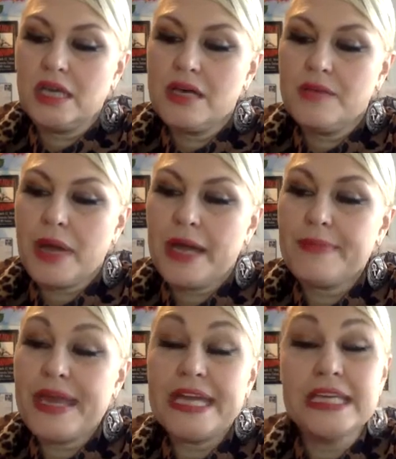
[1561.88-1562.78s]
my
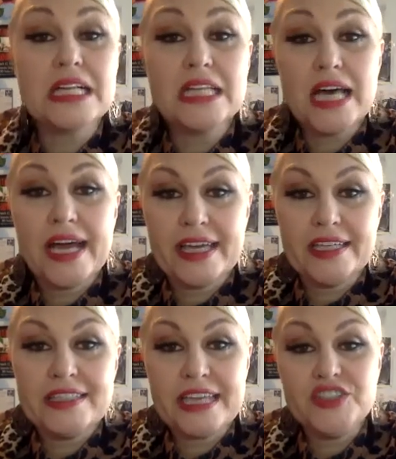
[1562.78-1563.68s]
main
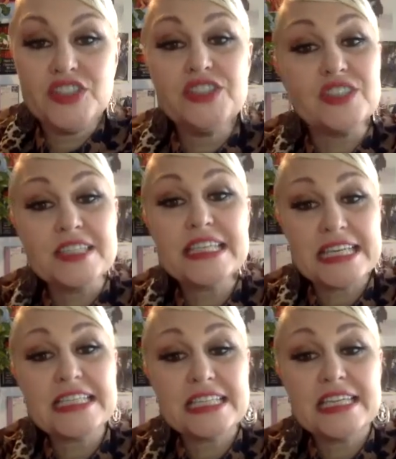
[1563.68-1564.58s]
client, and she just
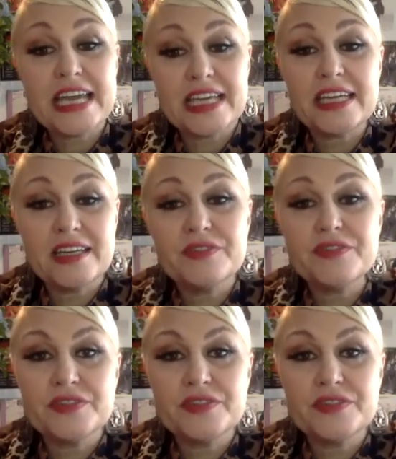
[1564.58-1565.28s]
tested negative.